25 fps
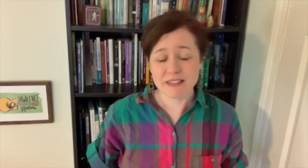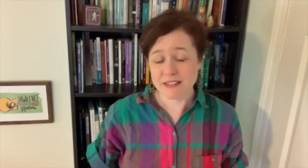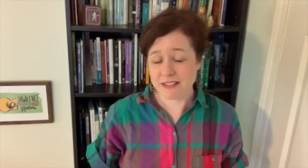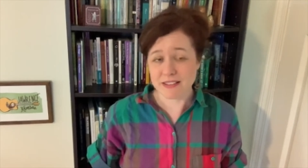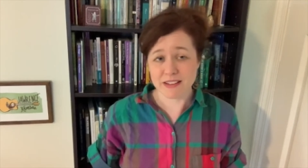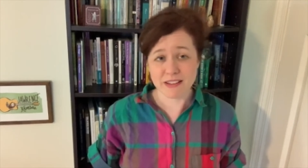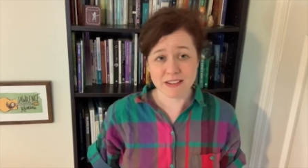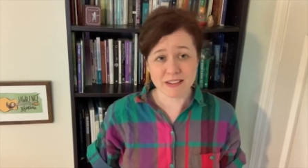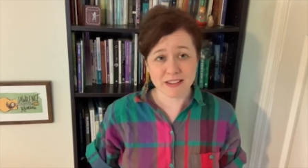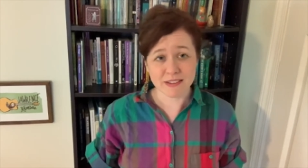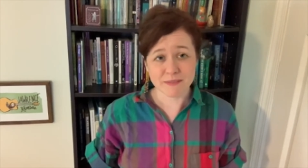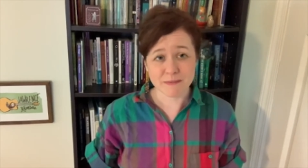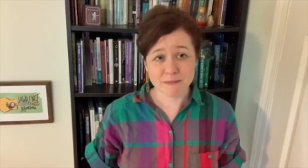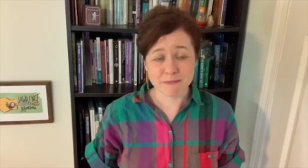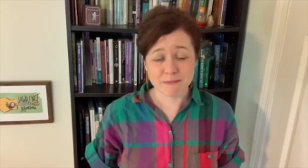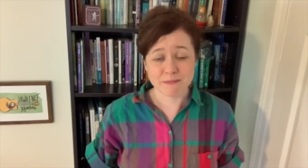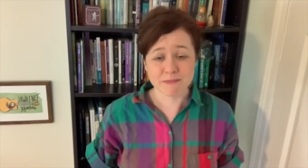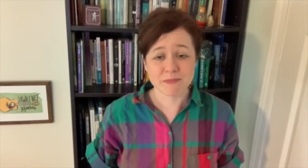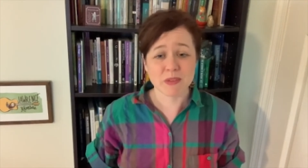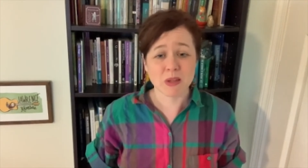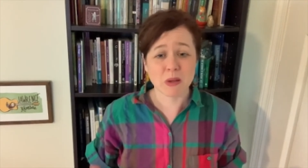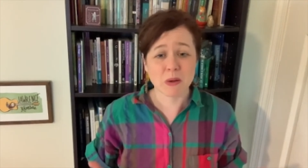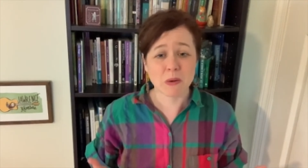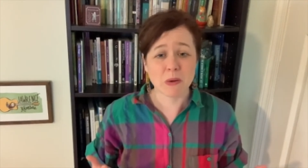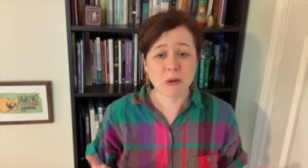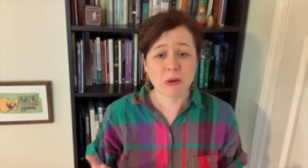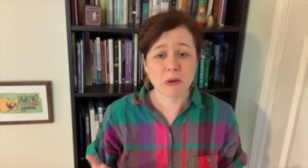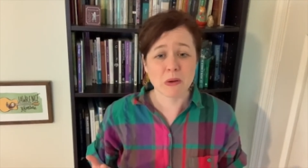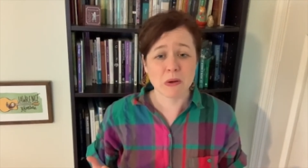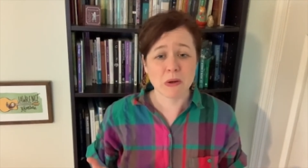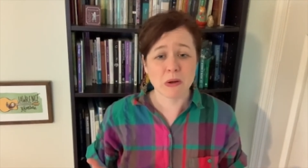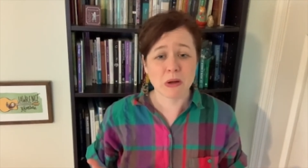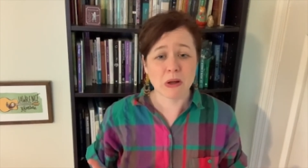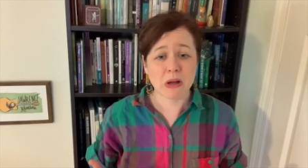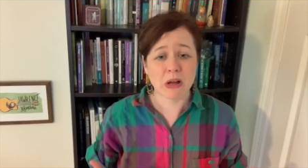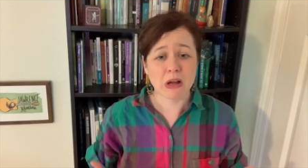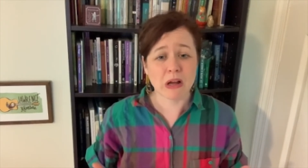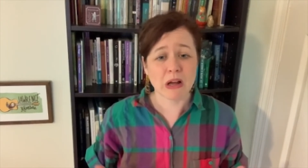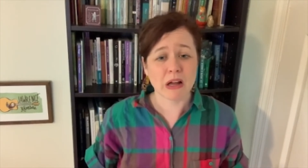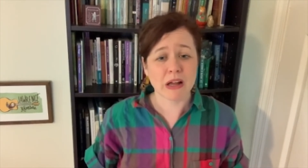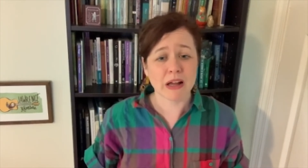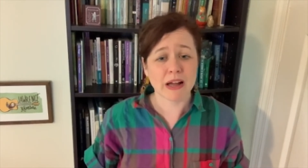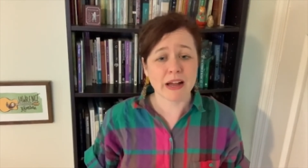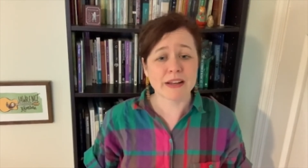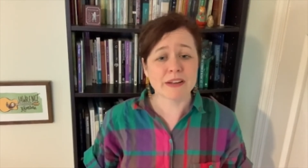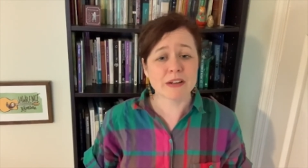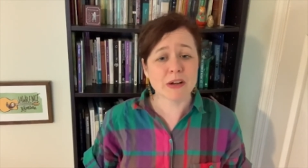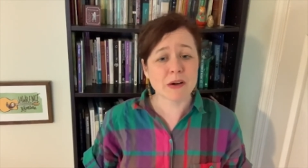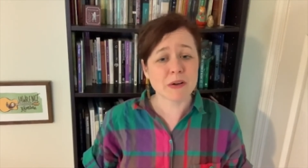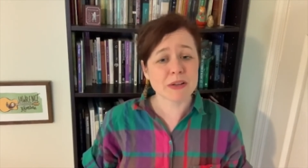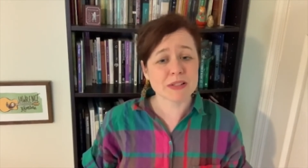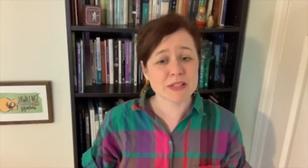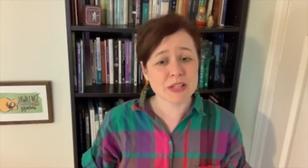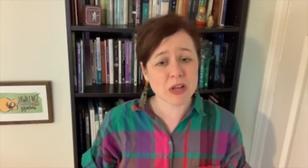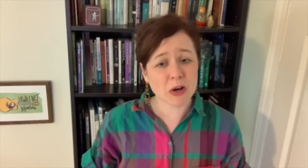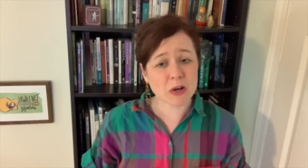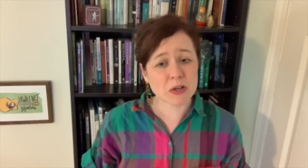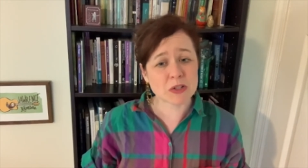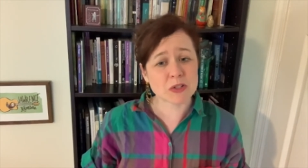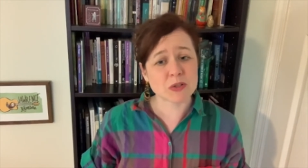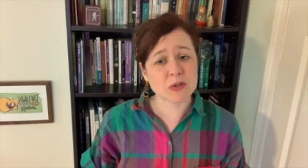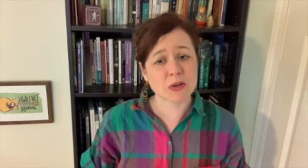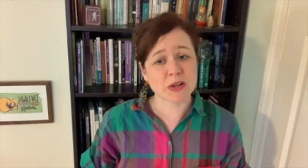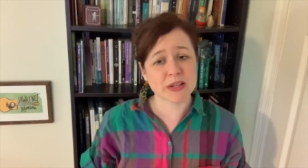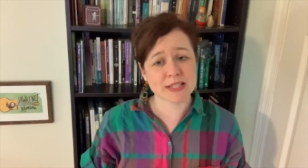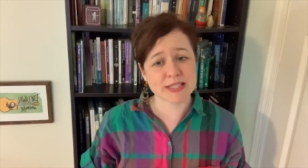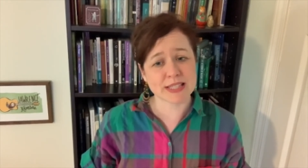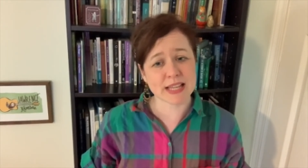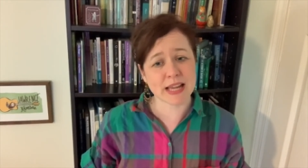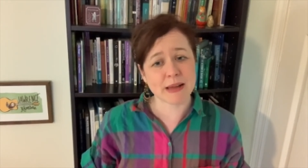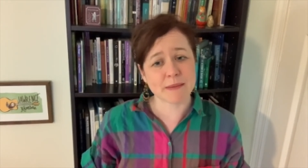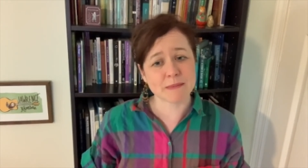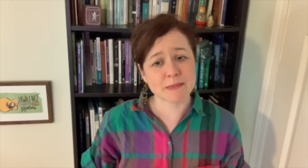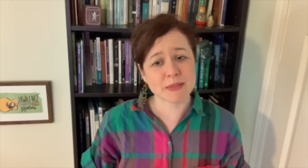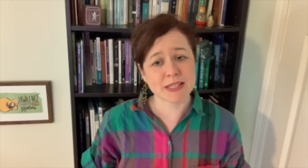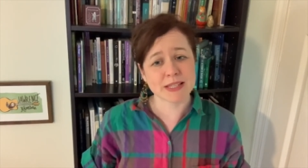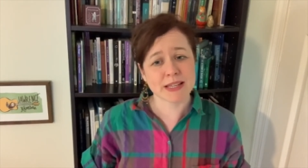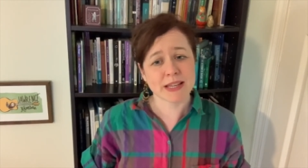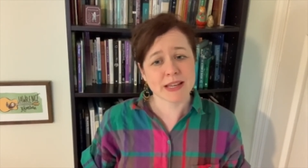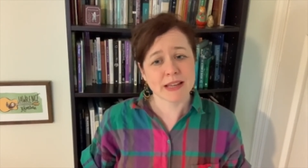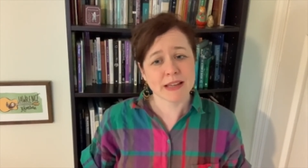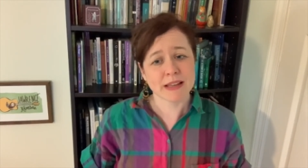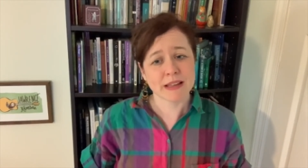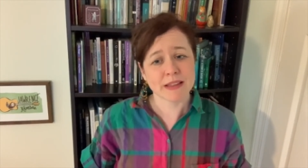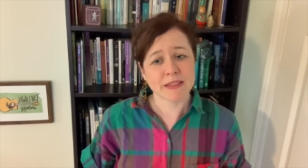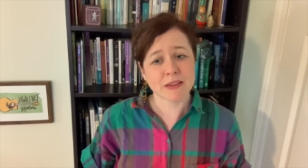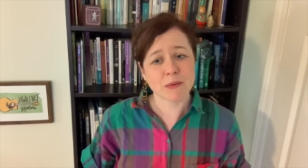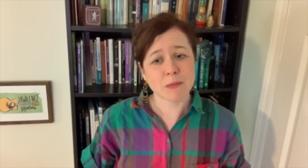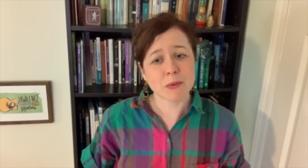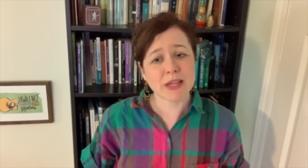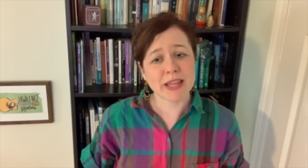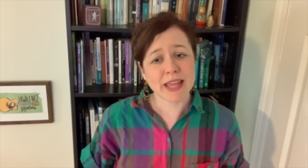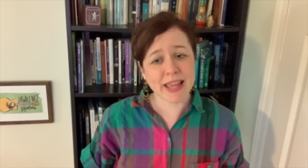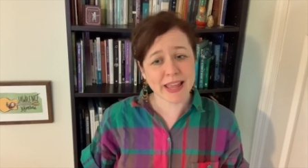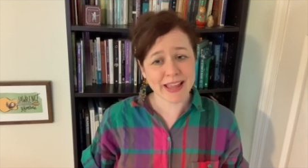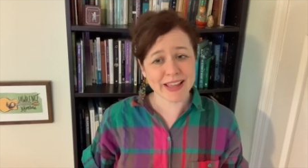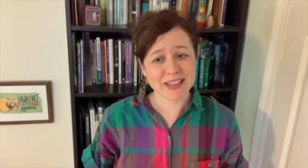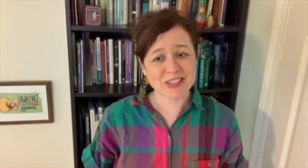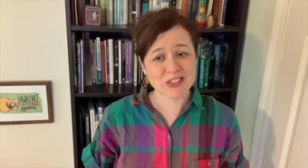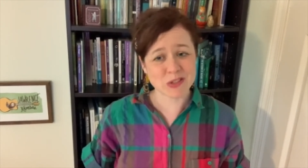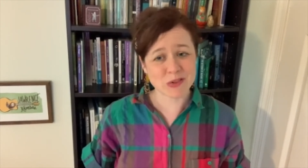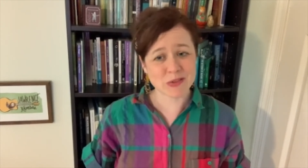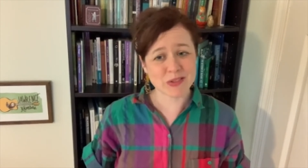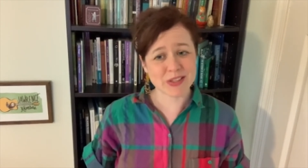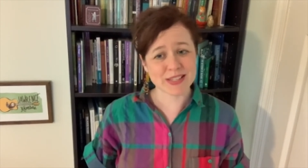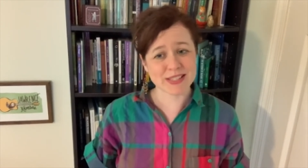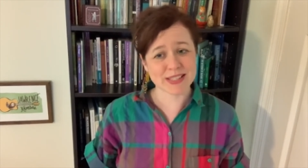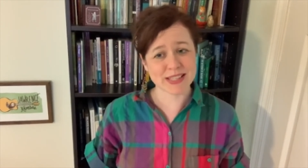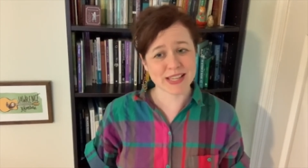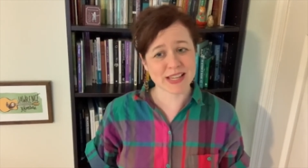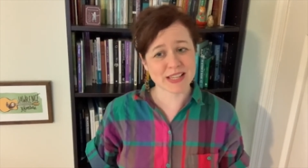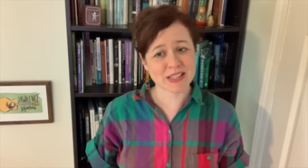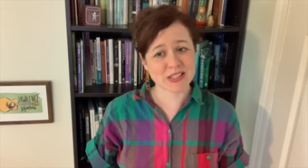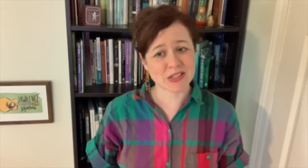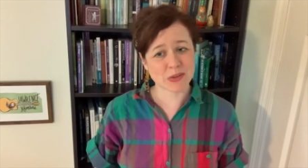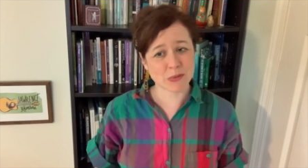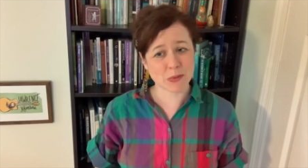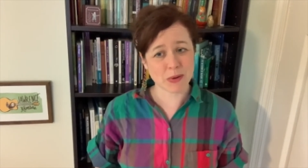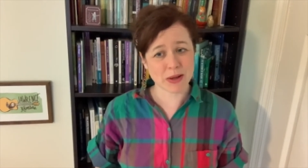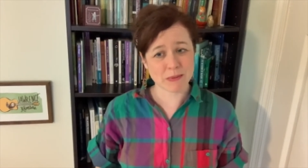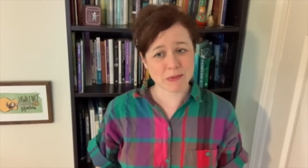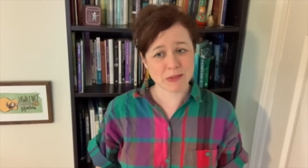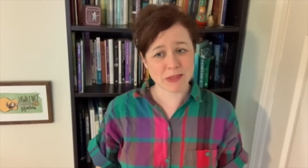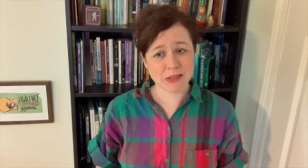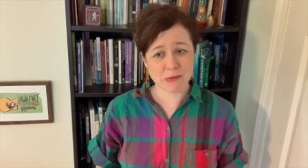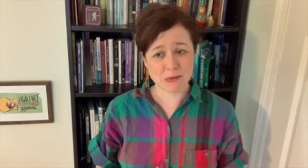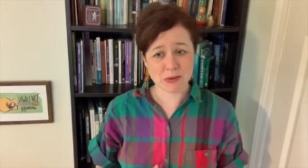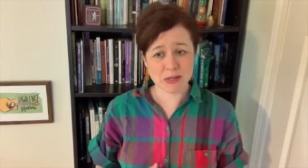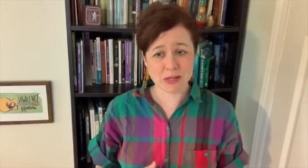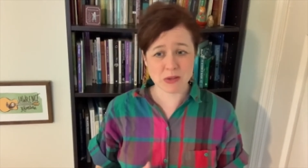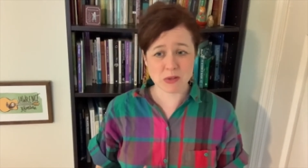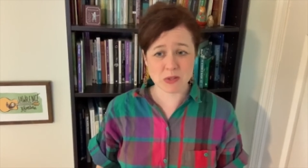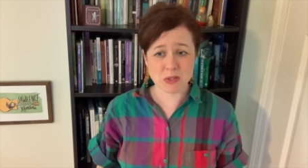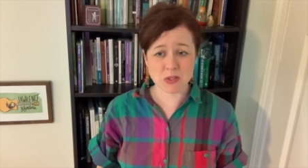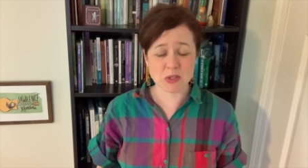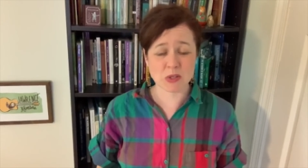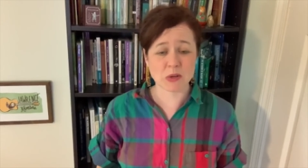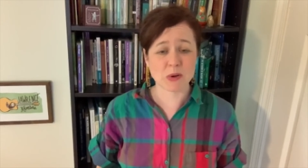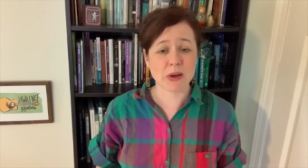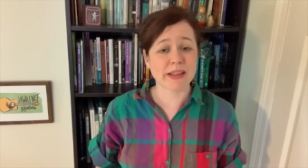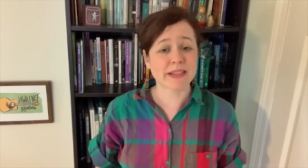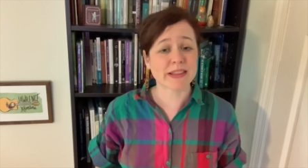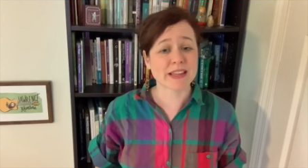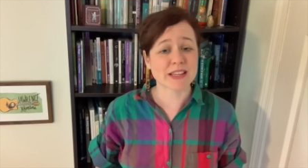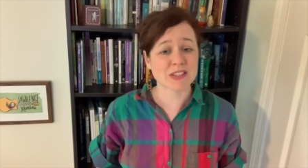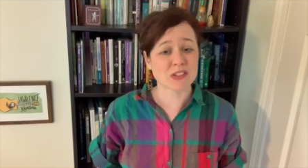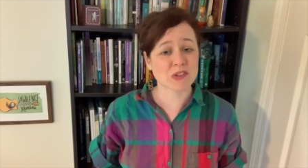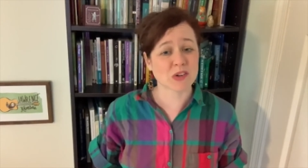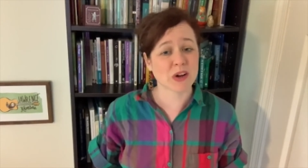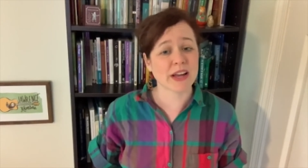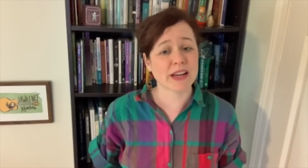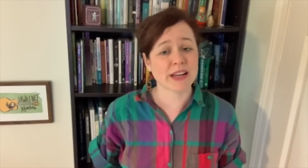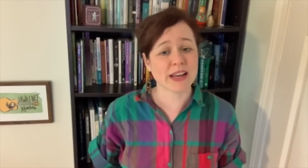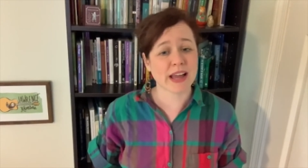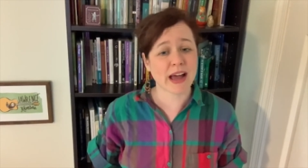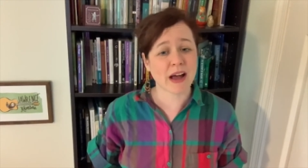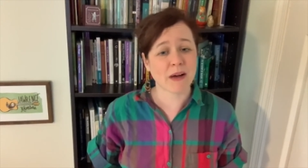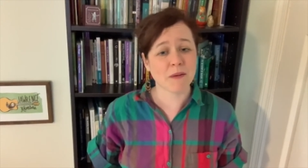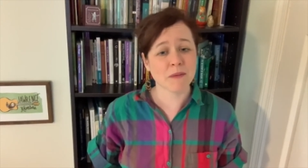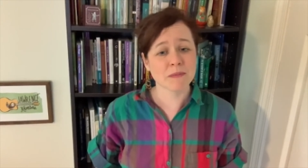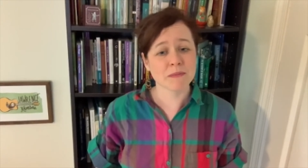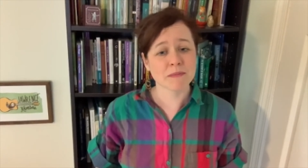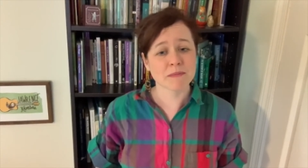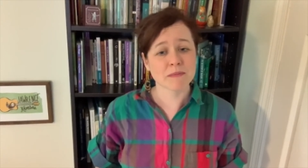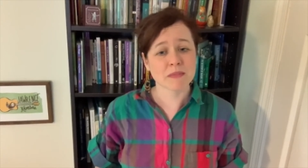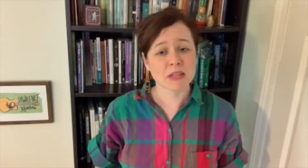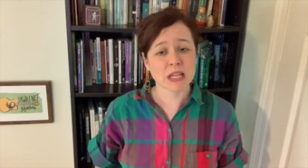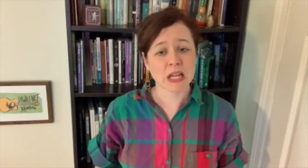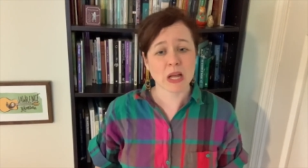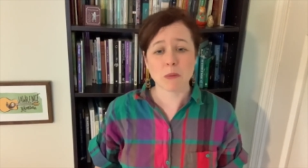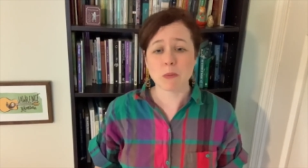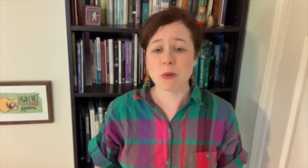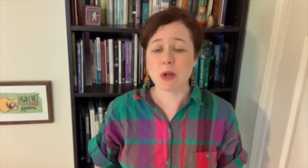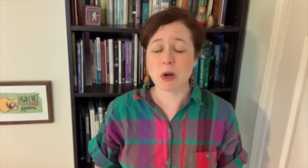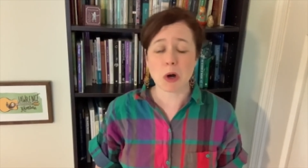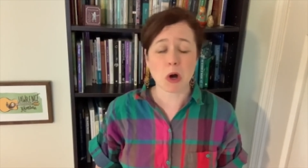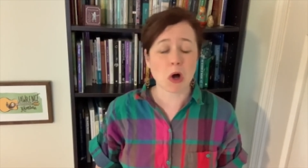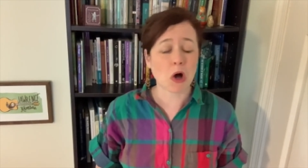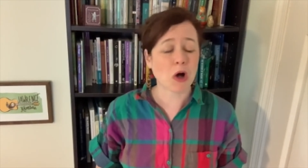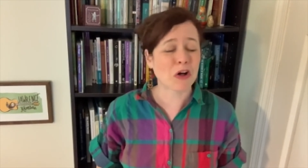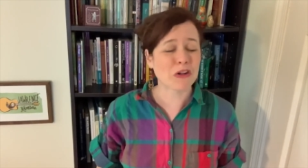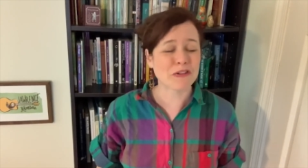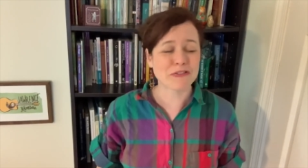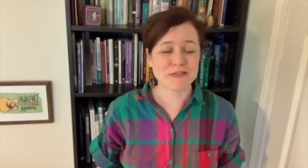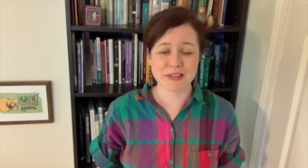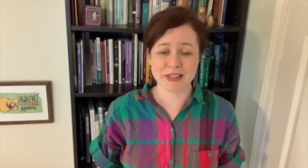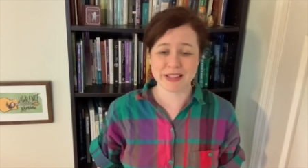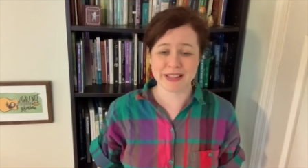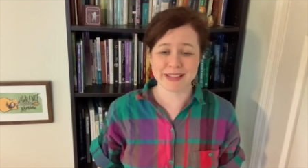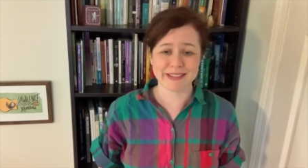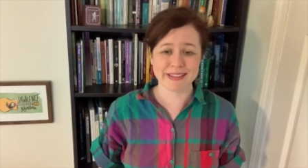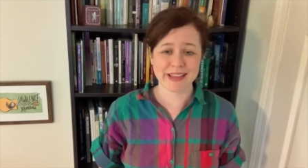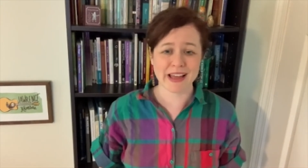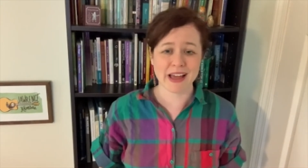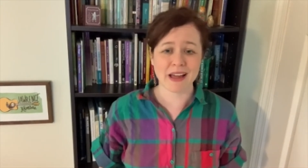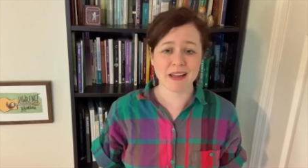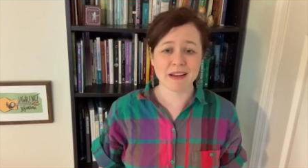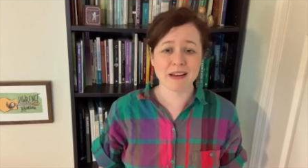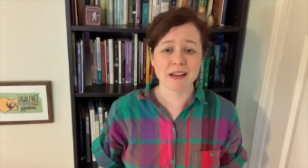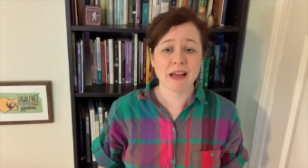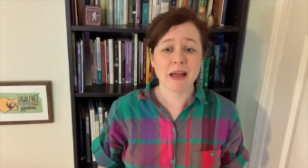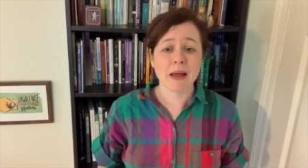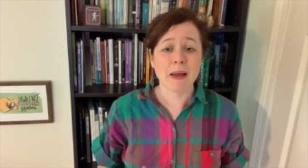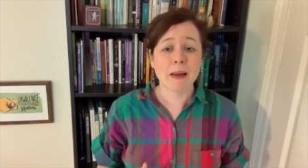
Look, I know it's hard to accept that we can't do these things the way that we used to, at least right now, and we are all feeling that.